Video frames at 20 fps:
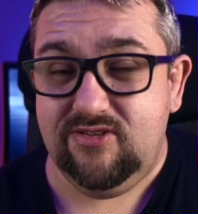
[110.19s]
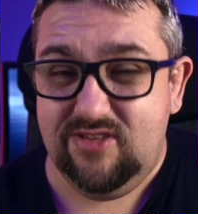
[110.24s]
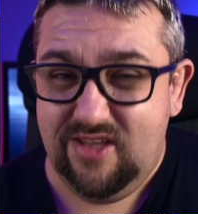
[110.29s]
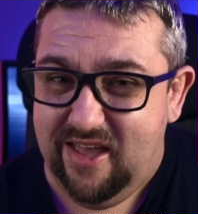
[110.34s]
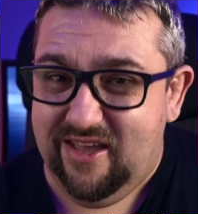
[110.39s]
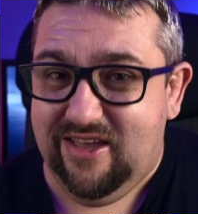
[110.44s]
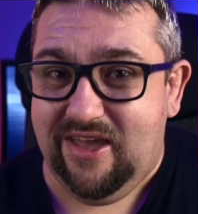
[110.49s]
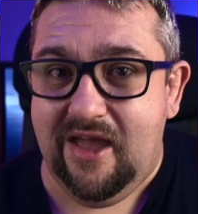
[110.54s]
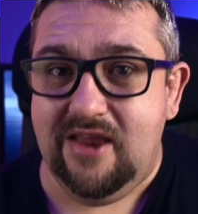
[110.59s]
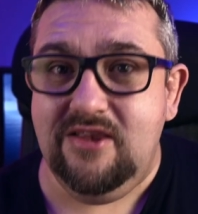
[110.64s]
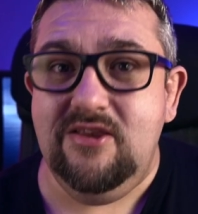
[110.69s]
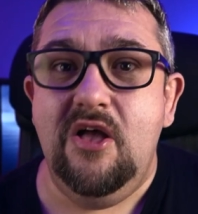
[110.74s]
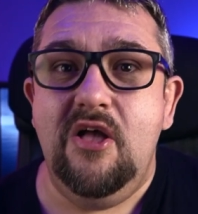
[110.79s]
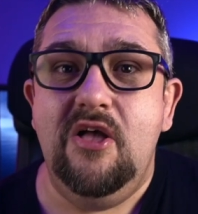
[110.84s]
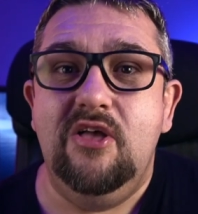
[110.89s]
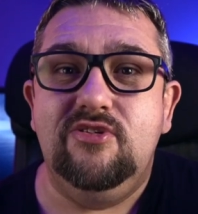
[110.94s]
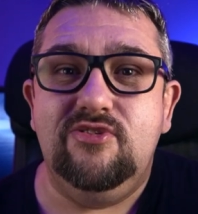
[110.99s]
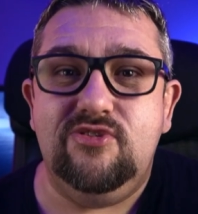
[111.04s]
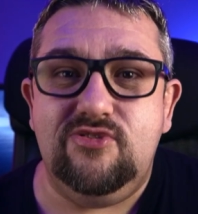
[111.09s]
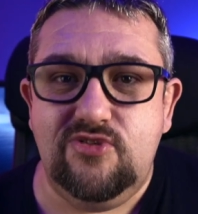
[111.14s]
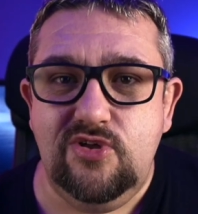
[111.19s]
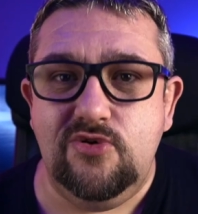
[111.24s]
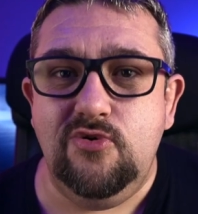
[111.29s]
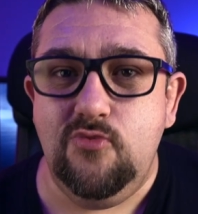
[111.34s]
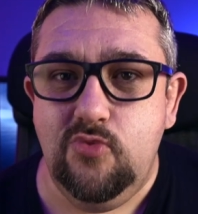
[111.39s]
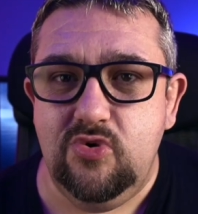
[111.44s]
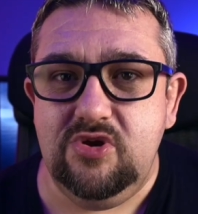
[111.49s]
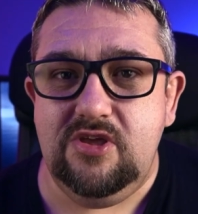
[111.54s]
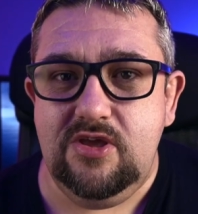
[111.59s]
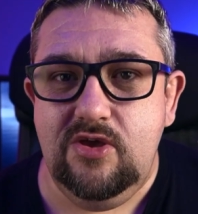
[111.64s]
Again, still
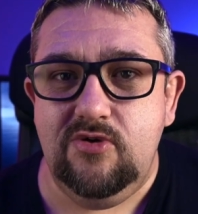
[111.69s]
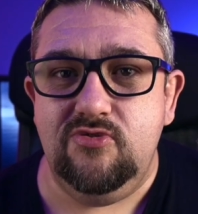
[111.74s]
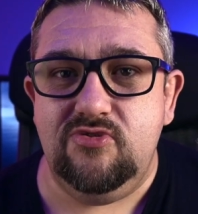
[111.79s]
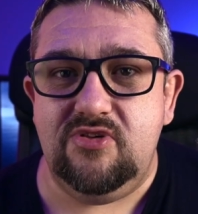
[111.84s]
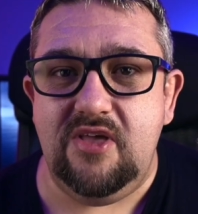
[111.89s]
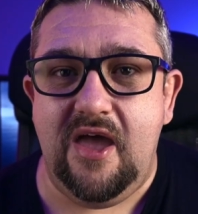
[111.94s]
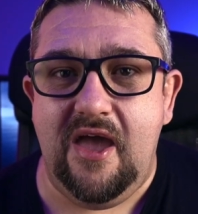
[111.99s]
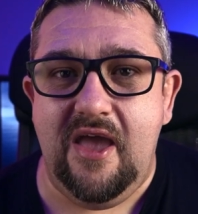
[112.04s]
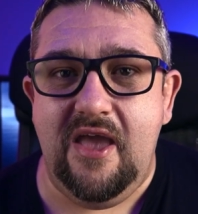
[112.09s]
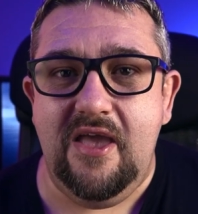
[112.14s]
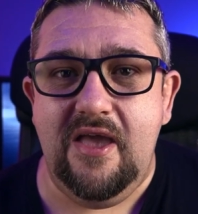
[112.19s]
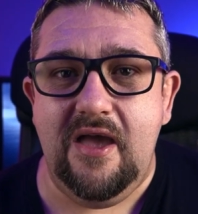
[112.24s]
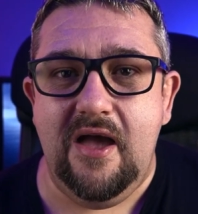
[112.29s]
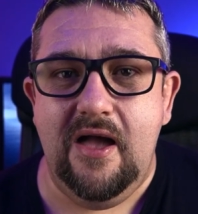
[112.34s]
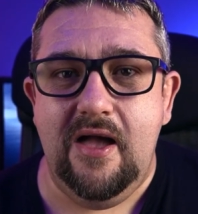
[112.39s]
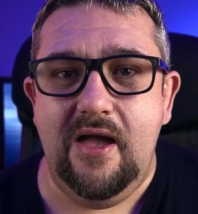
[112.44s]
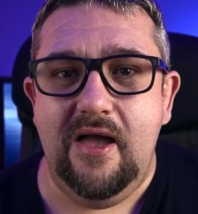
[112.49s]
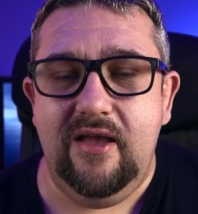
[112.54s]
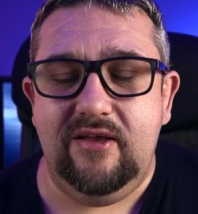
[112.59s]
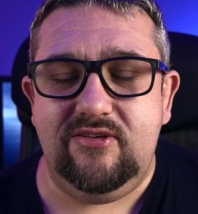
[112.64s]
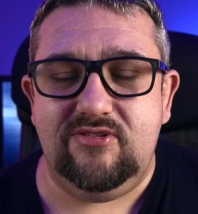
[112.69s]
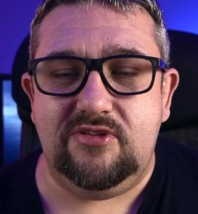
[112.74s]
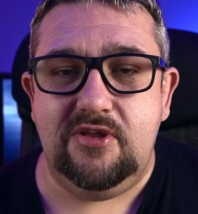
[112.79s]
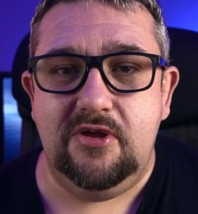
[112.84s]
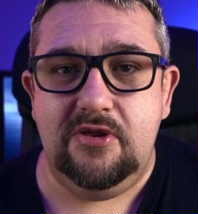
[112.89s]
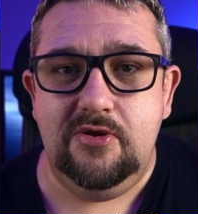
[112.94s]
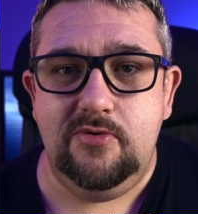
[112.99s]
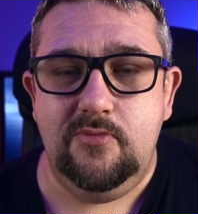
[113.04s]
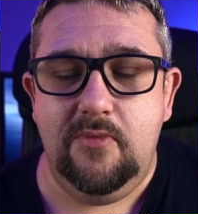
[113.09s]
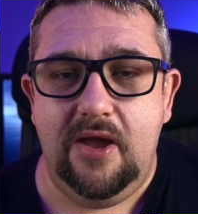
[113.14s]
would use a
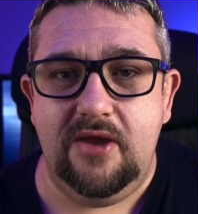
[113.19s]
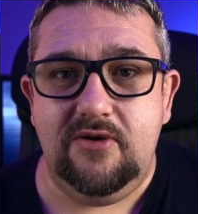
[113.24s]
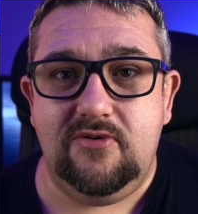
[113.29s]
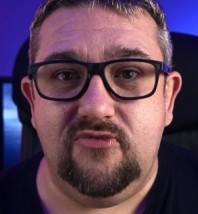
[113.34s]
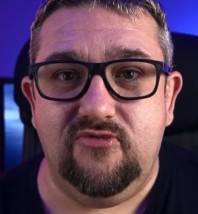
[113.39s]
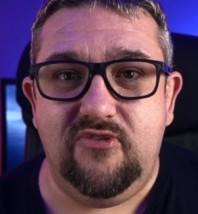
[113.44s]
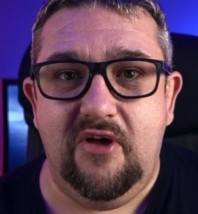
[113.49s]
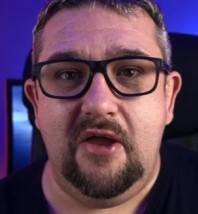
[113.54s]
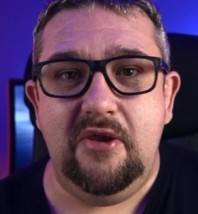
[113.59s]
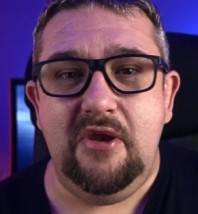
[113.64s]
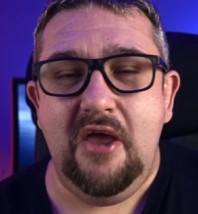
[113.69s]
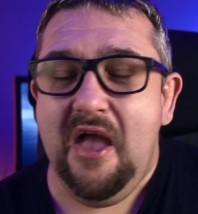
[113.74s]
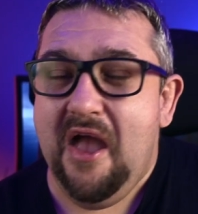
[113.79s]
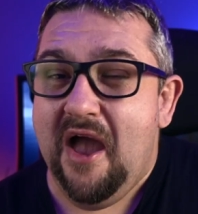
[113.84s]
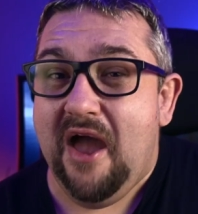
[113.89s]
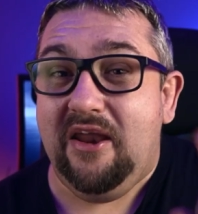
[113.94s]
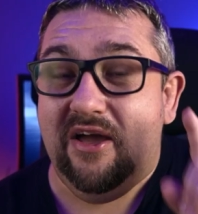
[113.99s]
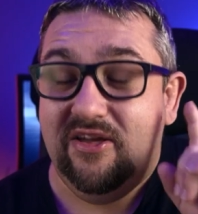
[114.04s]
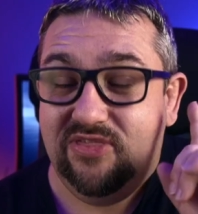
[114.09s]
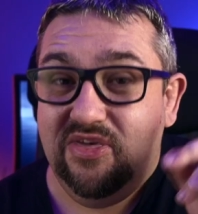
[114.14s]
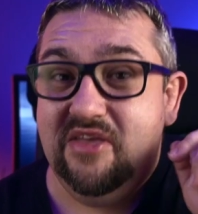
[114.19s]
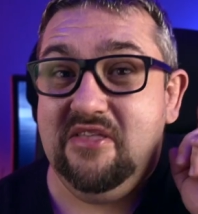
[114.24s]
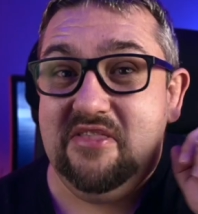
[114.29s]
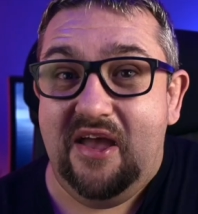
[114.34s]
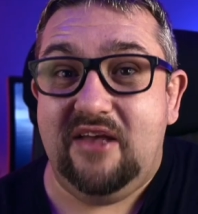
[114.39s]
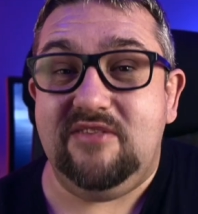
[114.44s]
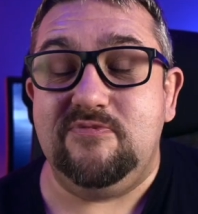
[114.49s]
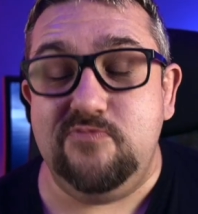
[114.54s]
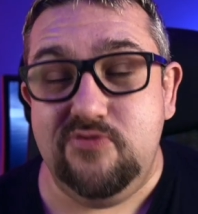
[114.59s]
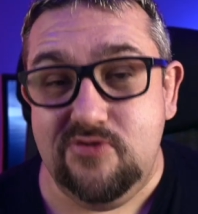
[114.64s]
external microphone, and I think
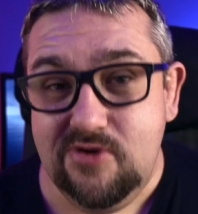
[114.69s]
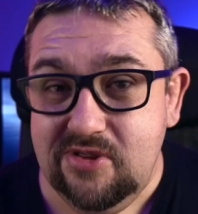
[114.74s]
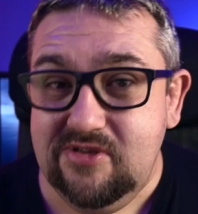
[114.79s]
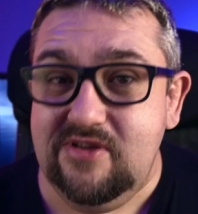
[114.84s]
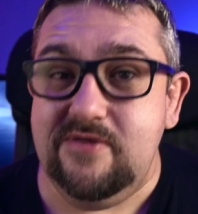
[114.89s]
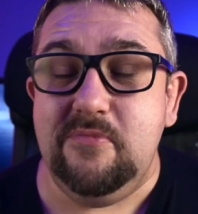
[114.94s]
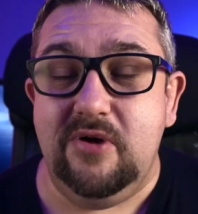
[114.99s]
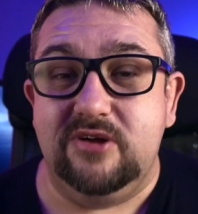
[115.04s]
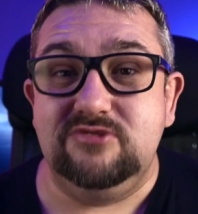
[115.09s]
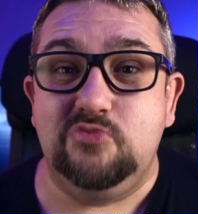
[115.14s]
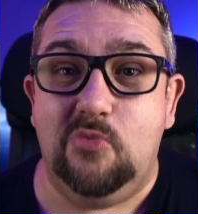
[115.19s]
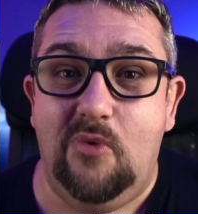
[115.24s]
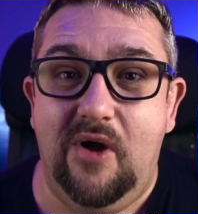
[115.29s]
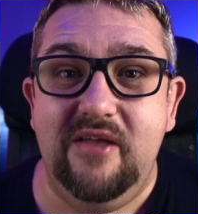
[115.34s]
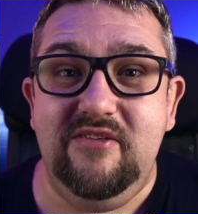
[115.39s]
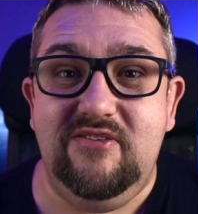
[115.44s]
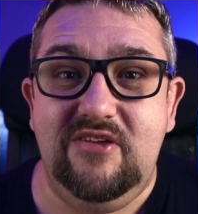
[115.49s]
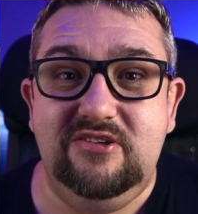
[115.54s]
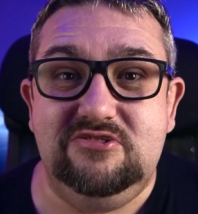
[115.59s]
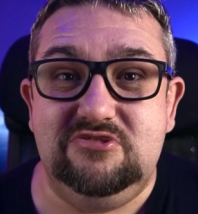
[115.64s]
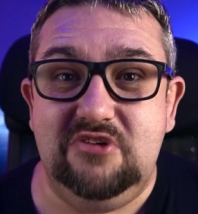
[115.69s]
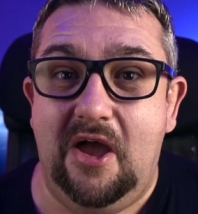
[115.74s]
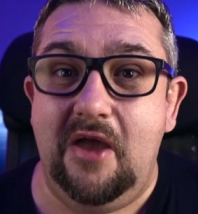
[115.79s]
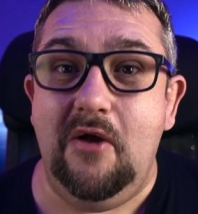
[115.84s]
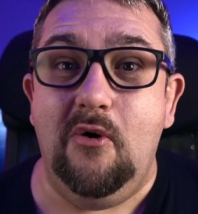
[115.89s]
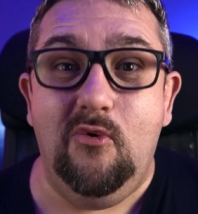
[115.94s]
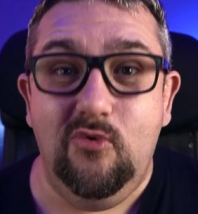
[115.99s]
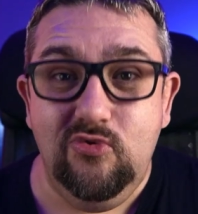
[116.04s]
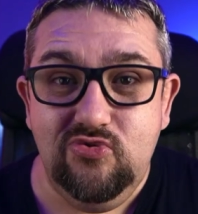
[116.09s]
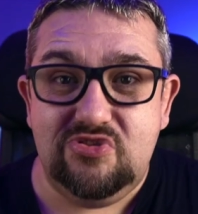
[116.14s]
that's pretty much why DJI
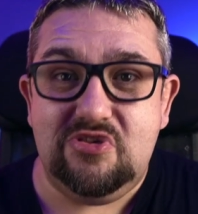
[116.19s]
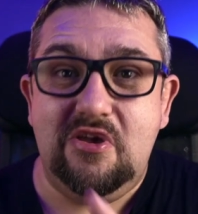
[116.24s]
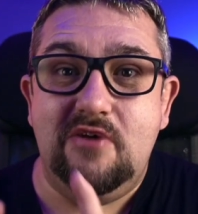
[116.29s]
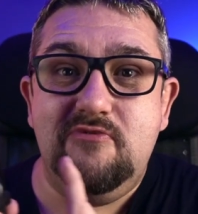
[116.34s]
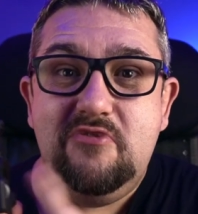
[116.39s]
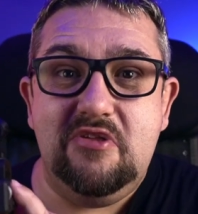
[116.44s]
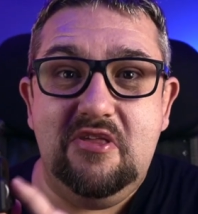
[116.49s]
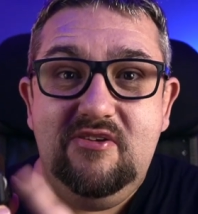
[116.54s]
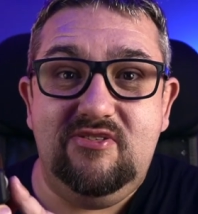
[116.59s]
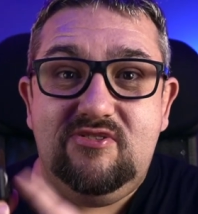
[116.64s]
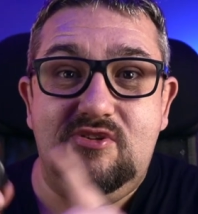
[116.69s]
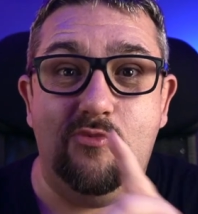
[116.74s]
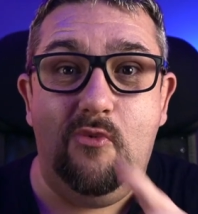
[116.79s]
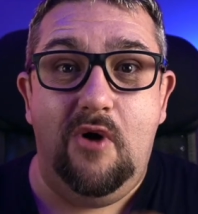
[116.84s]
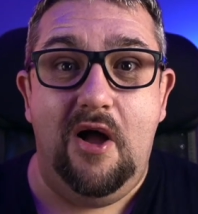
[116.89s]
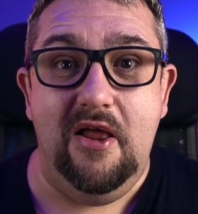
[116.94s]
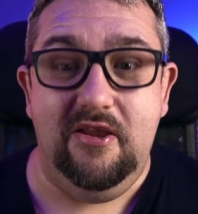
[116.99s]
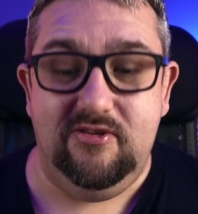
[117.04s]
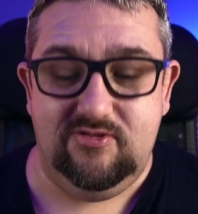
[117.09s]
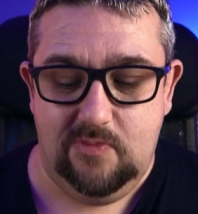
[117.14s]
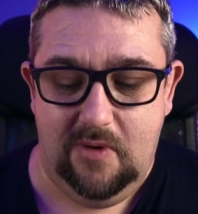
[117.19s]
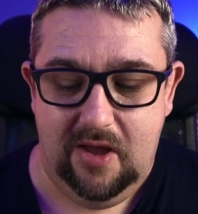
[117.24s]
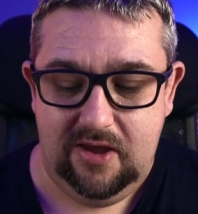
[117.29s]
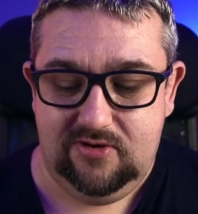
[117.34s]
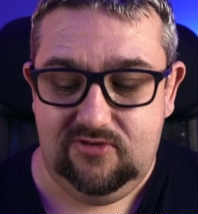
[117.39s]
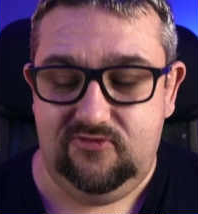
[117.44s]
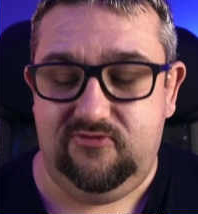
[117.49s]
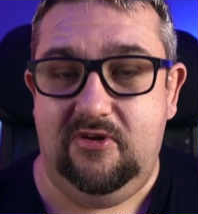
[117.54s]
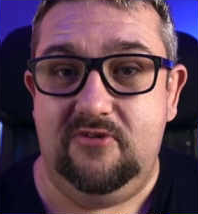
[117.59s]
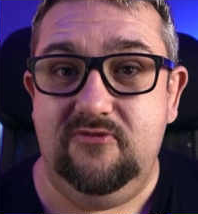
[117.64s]
also released a wireless
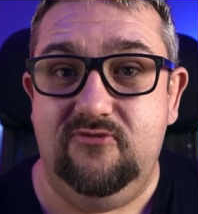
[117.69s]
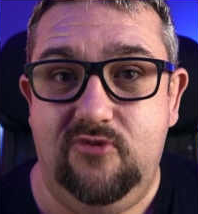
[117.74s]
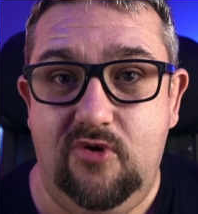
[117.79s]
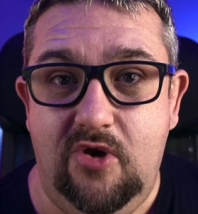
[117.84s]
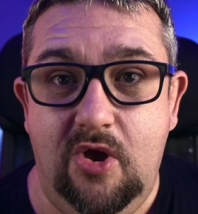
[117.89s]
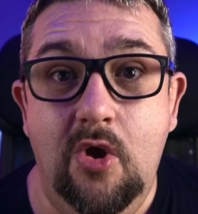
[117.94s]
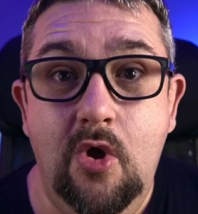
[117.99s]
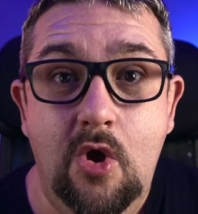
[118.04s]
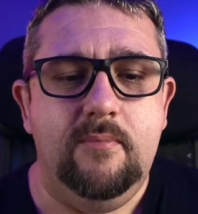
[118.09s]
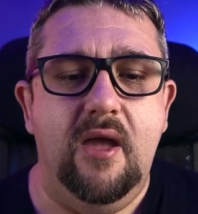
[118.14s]
microphone for it.